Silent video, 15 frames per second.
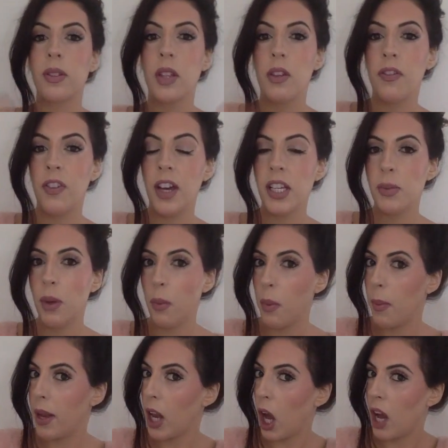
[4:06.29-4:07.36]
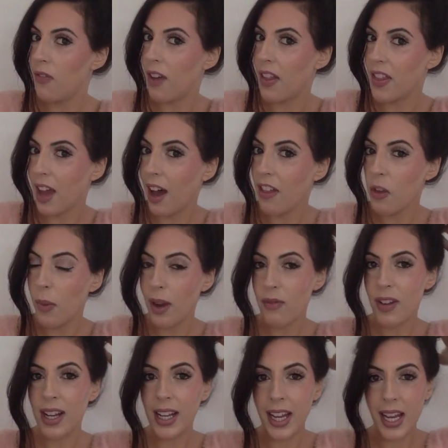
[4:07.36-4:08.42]
So the first way we went over, and the other way
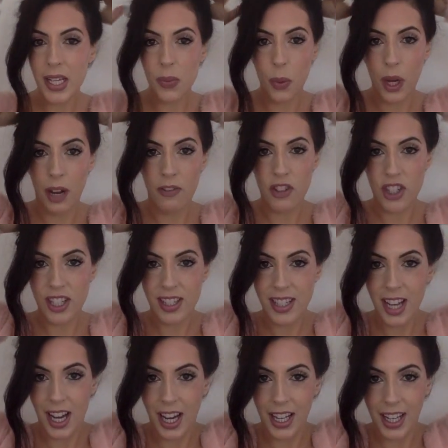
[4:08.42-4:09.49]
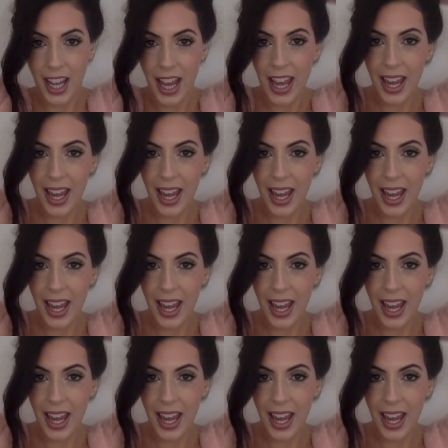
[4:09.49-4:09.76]
really is what I've just done.